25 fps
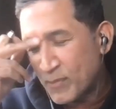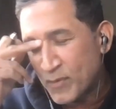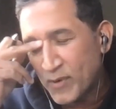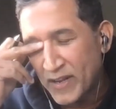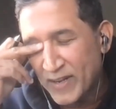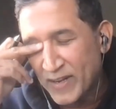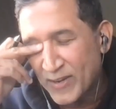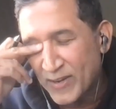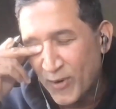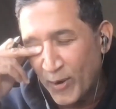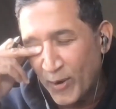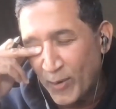
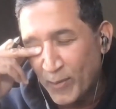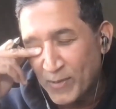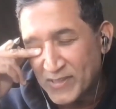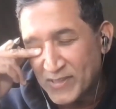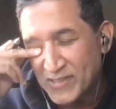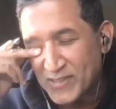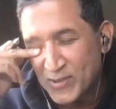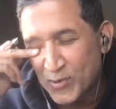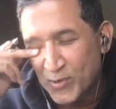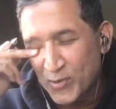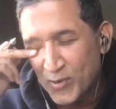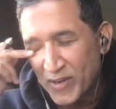incredible
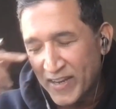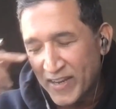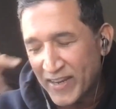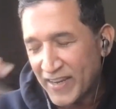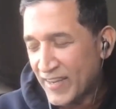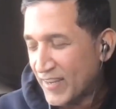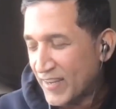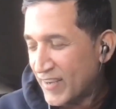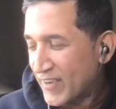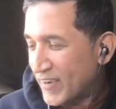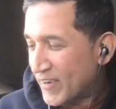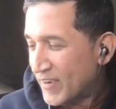
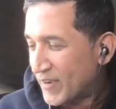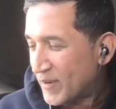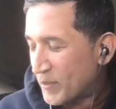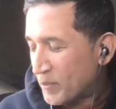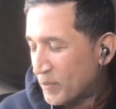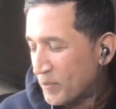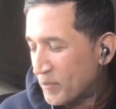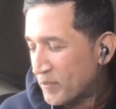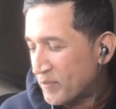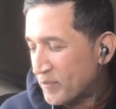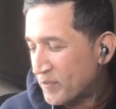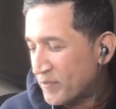story.
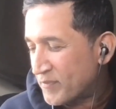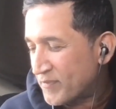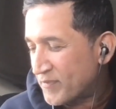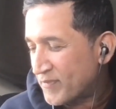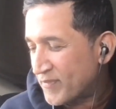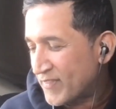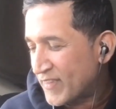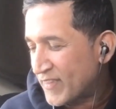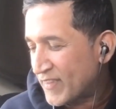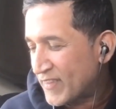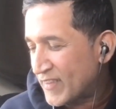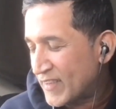
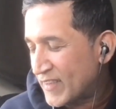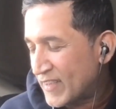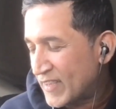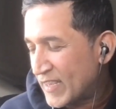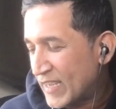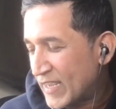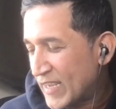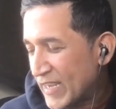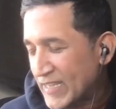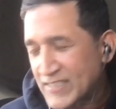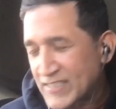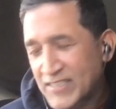
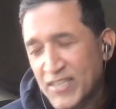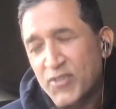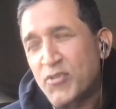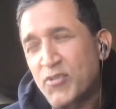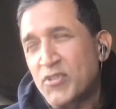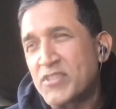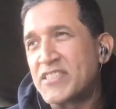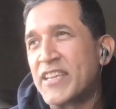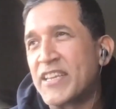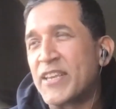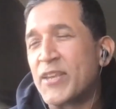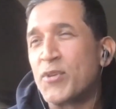It's
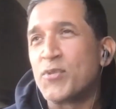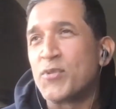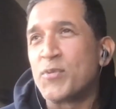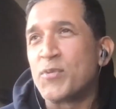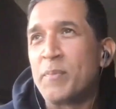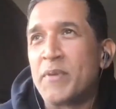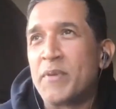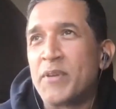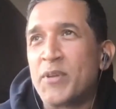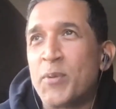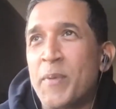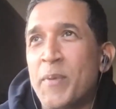interesting
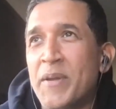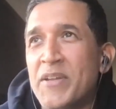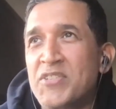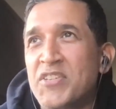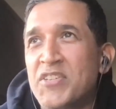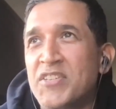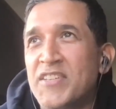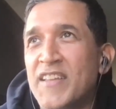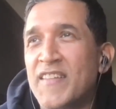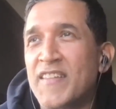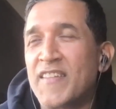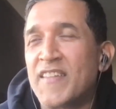you
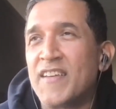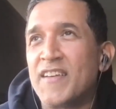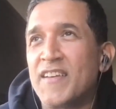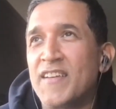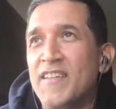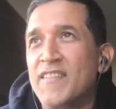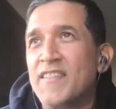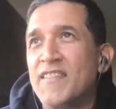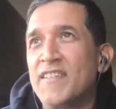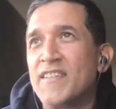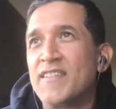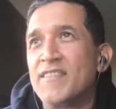mentioned that
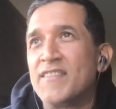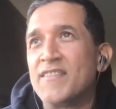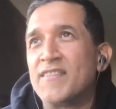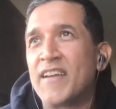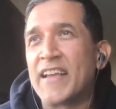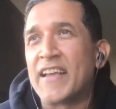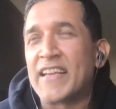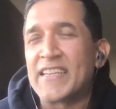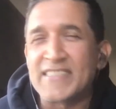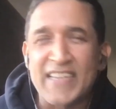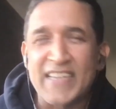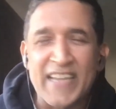the I
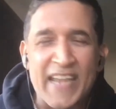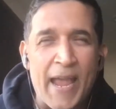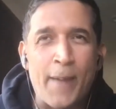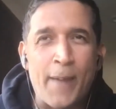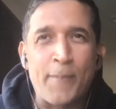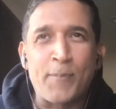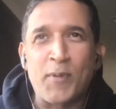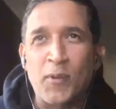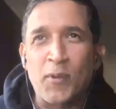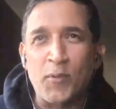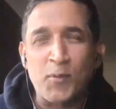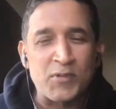guess the
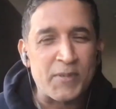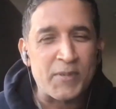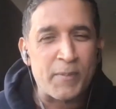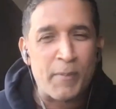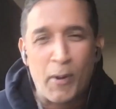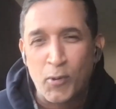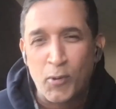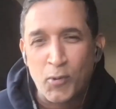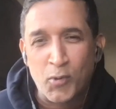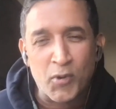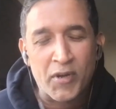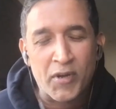captain was
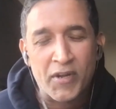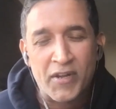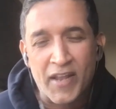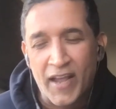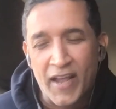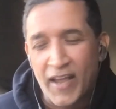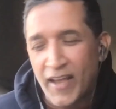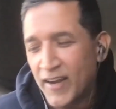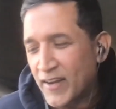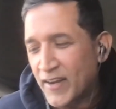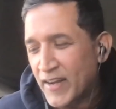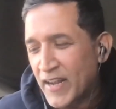about to
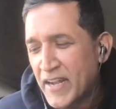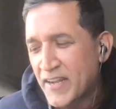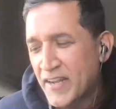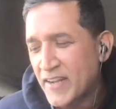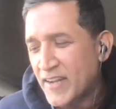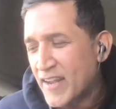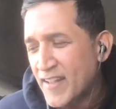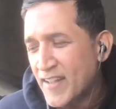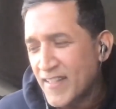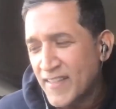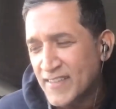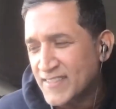retire.
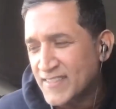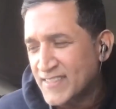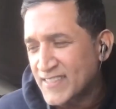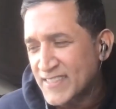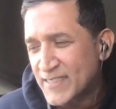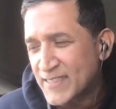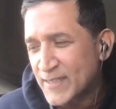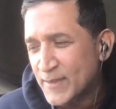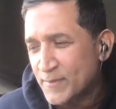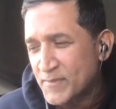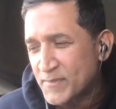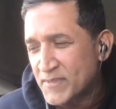Didn't the
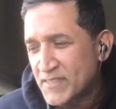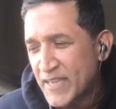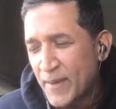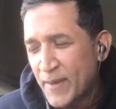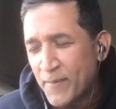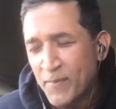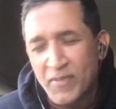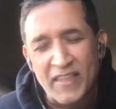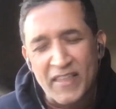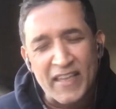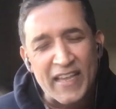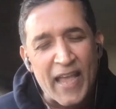
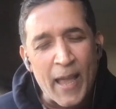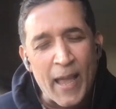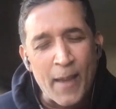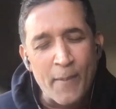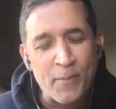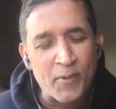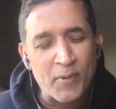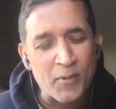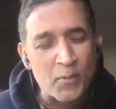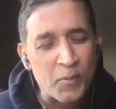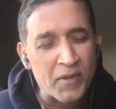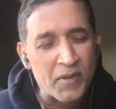same thing
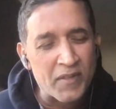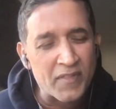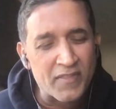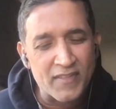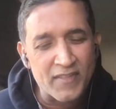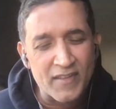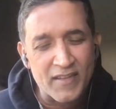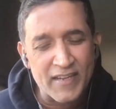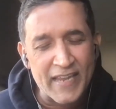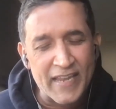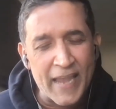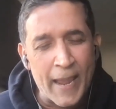happen with
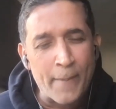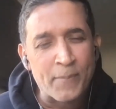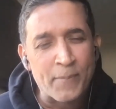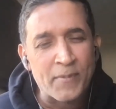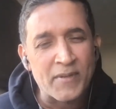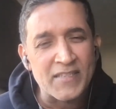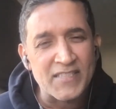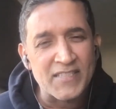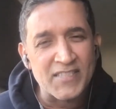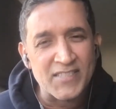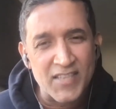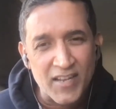
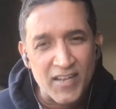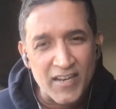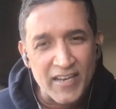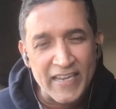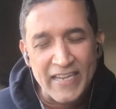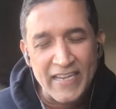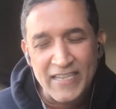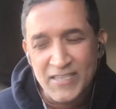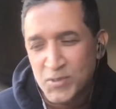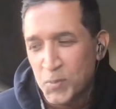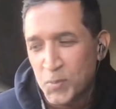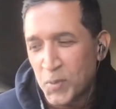Captain
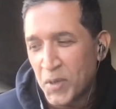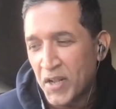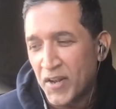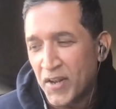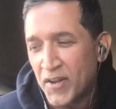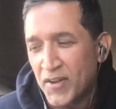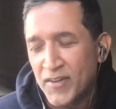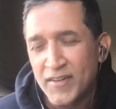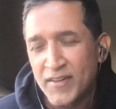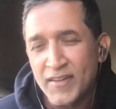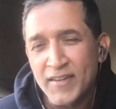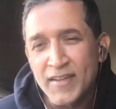Sully as
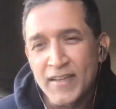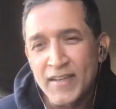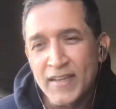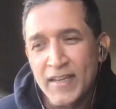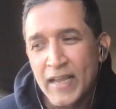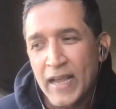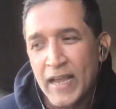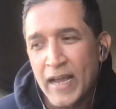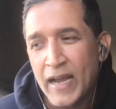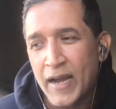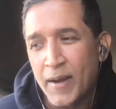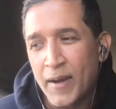well?
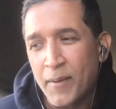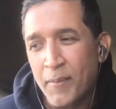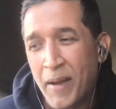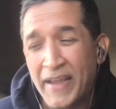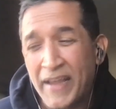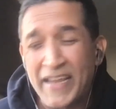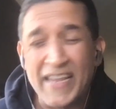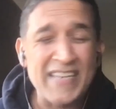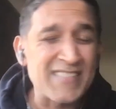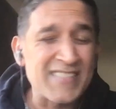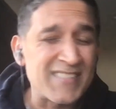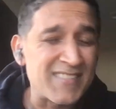I
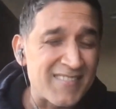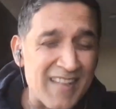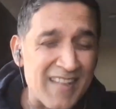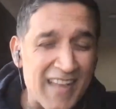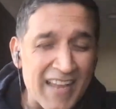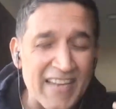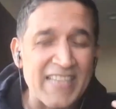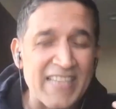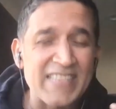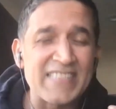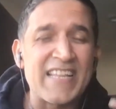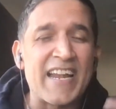guess
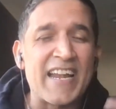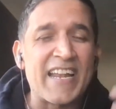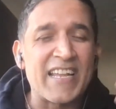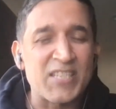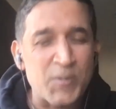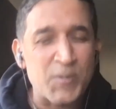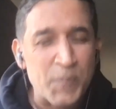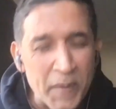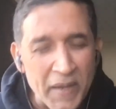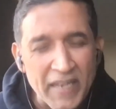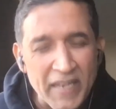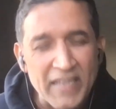that
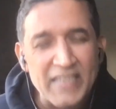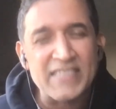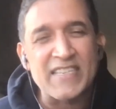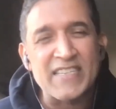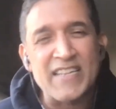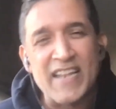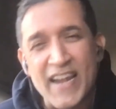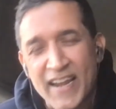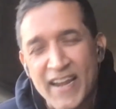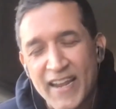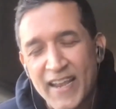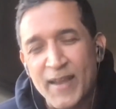experience
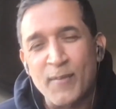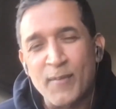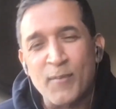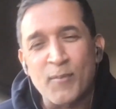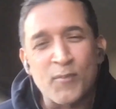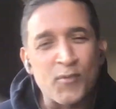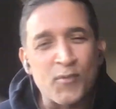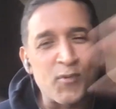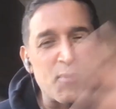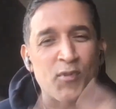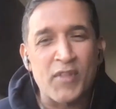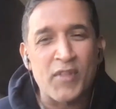led
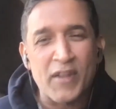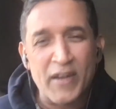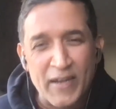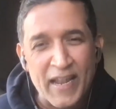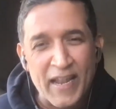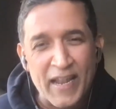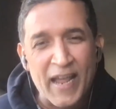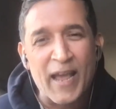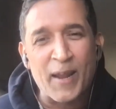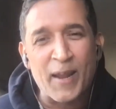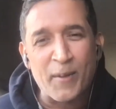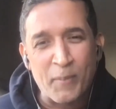him to the
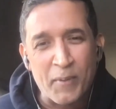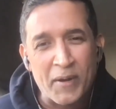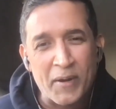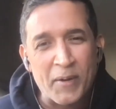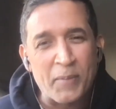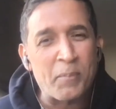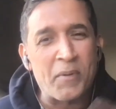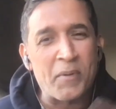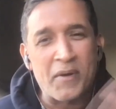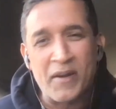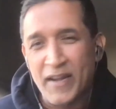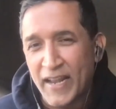
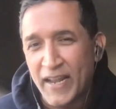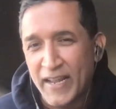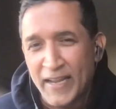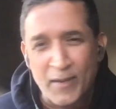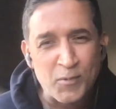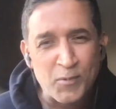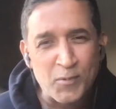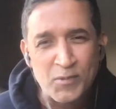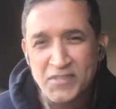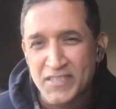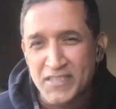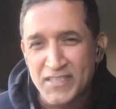retirement, but like it
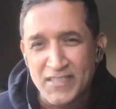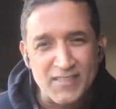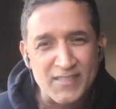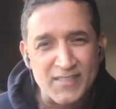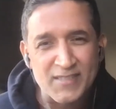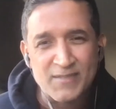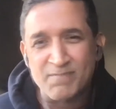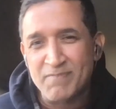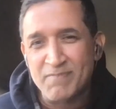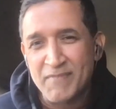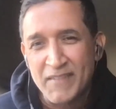was his